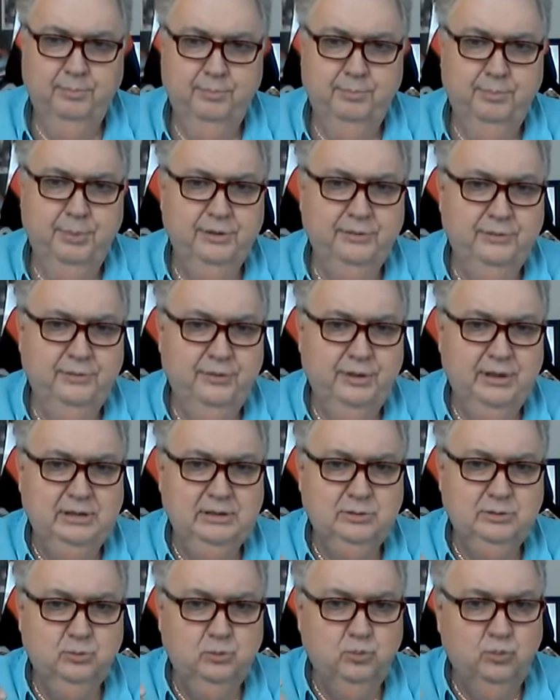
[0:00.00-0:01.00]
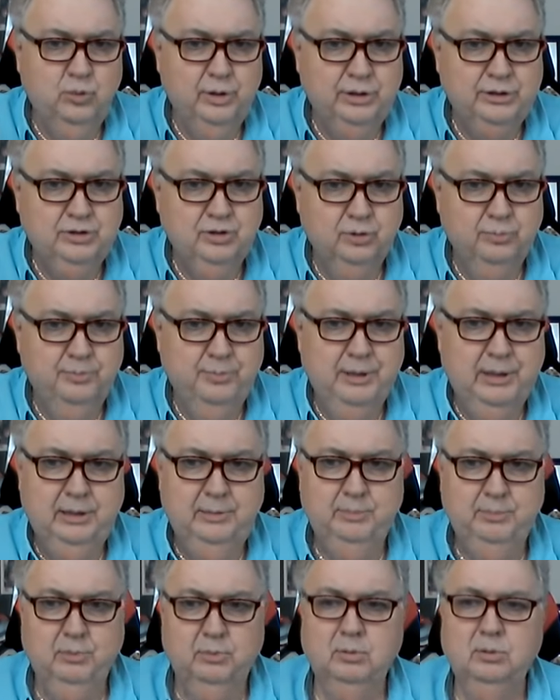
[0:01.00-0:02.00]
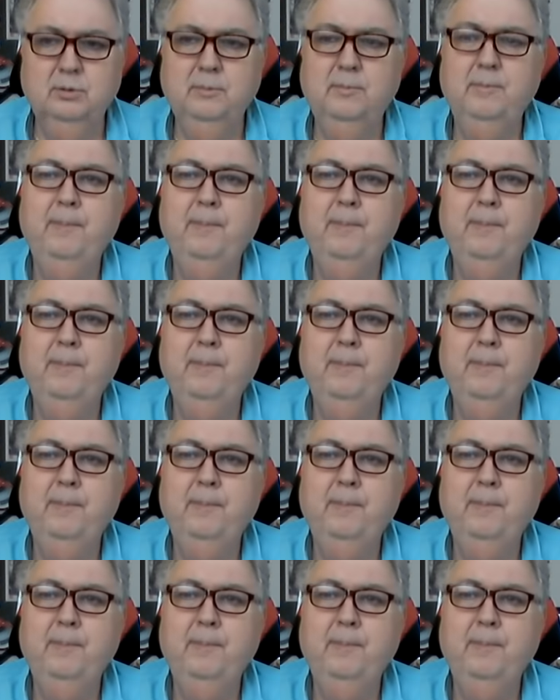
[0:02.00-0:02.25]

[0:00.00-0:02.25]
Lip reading: But these richer people,